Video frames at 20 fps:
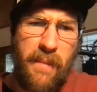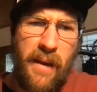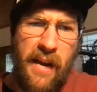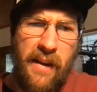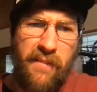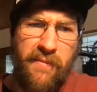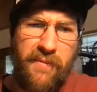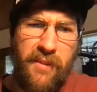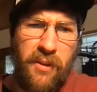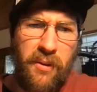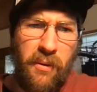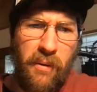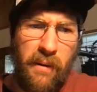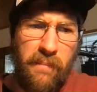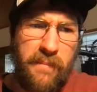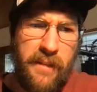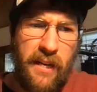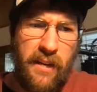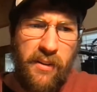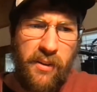Had a few.
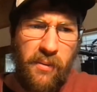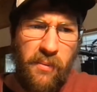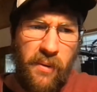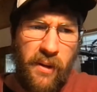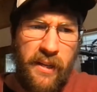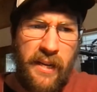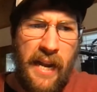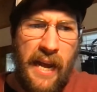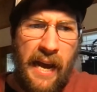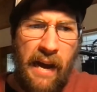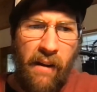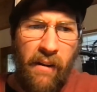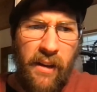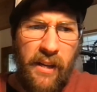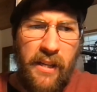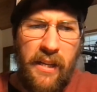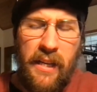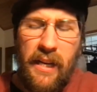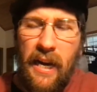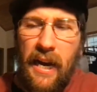I'm down to one now.
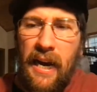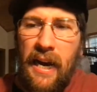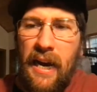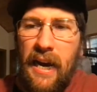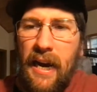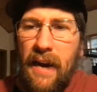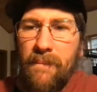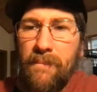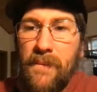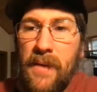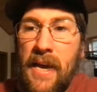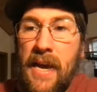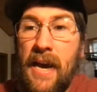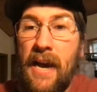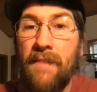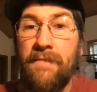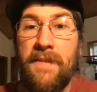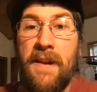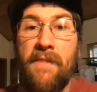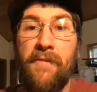
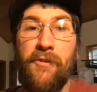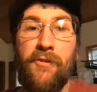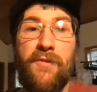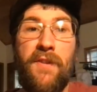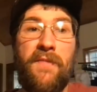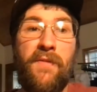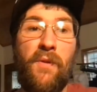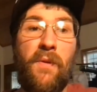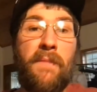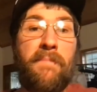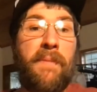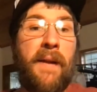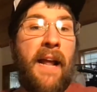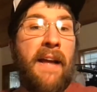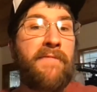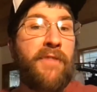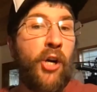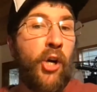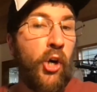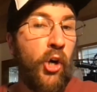Yeah, I've never driven one, but
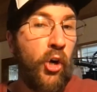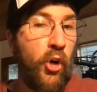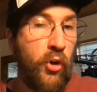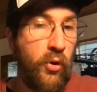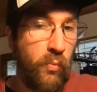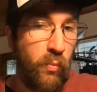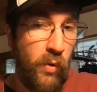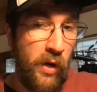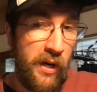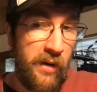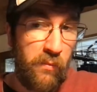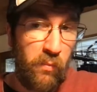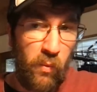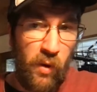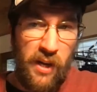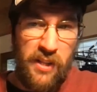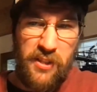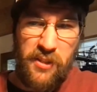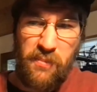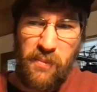I've heard one
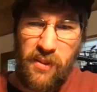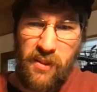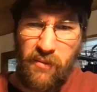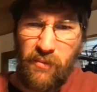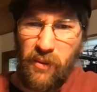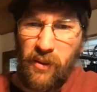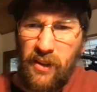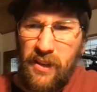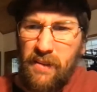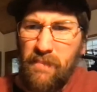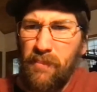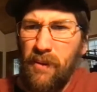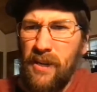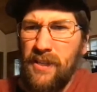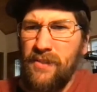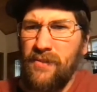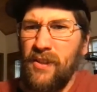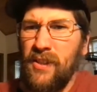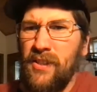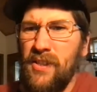once with a really
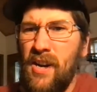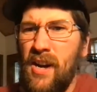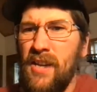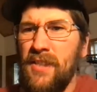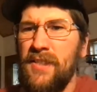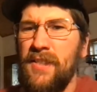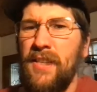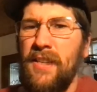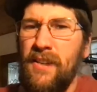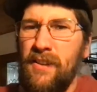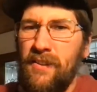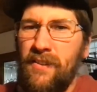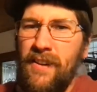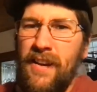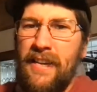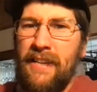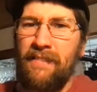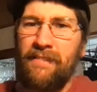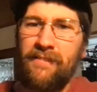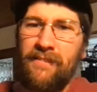impressive exhaust, and it
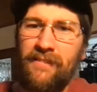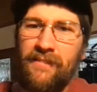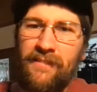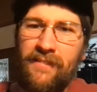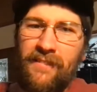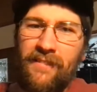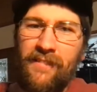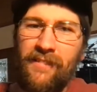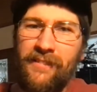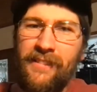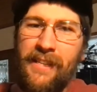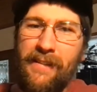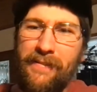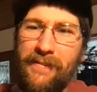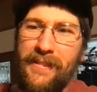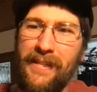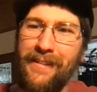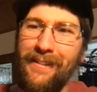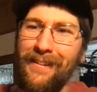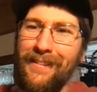like
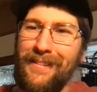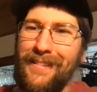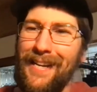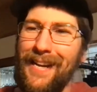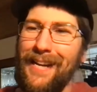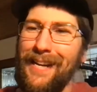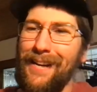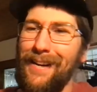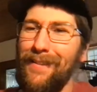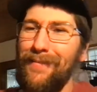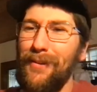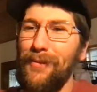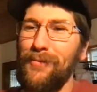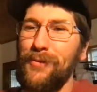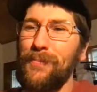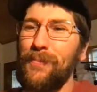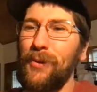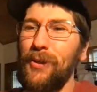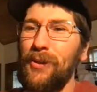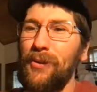lifted on takeoff. It
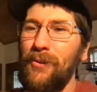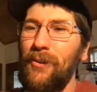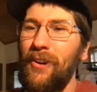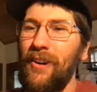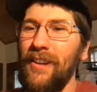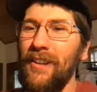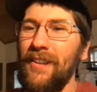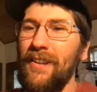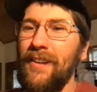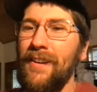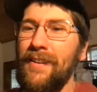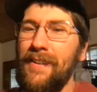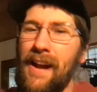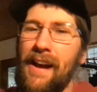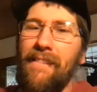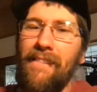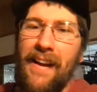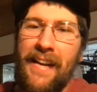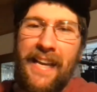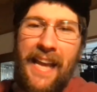was pretty cool.
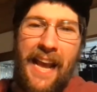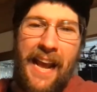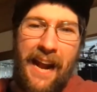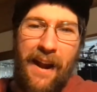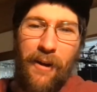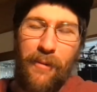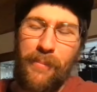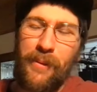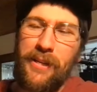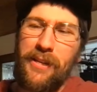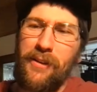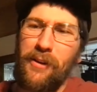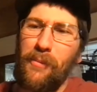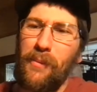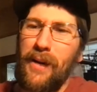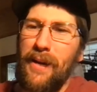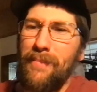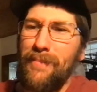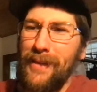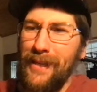Not like air, but you know
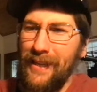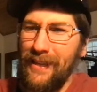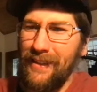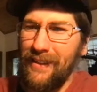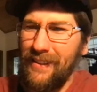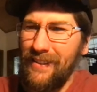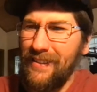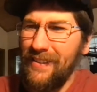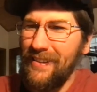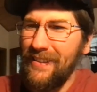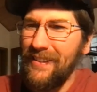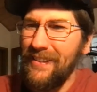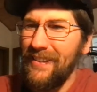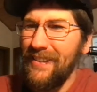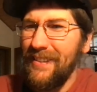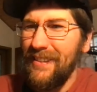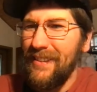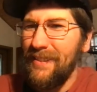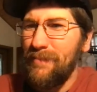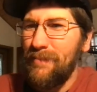what I mean.
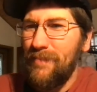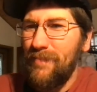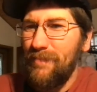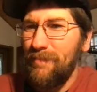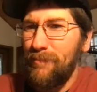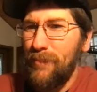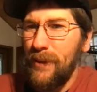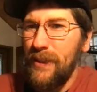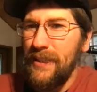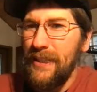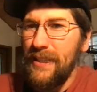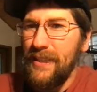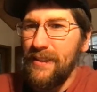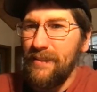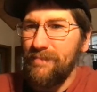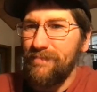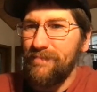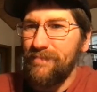Pretty neat.